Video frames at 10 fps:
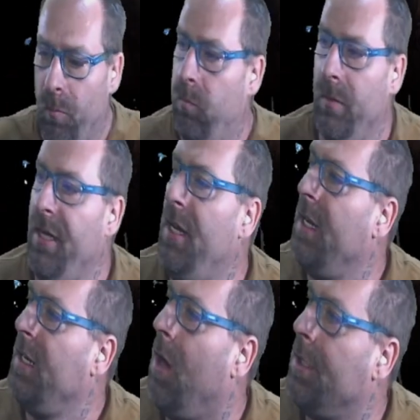you
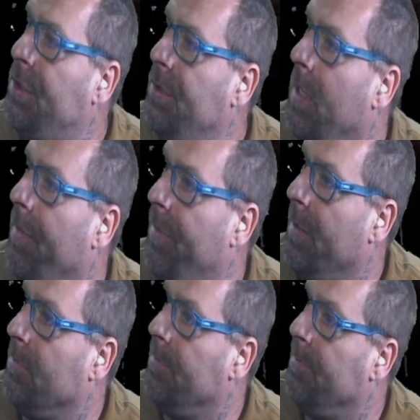didn't cost you
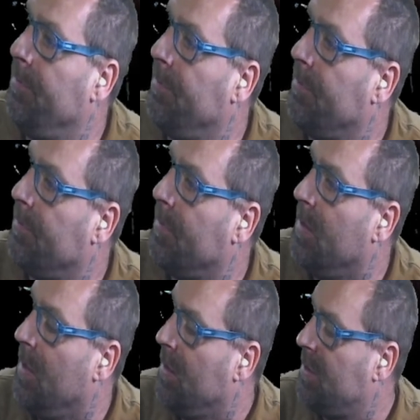nothing.
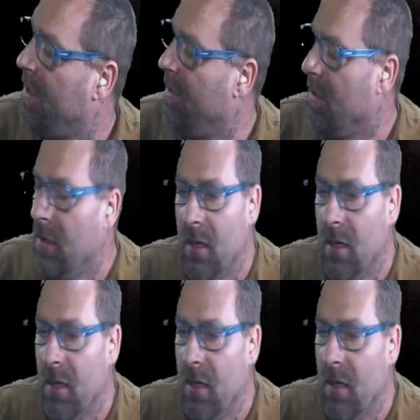So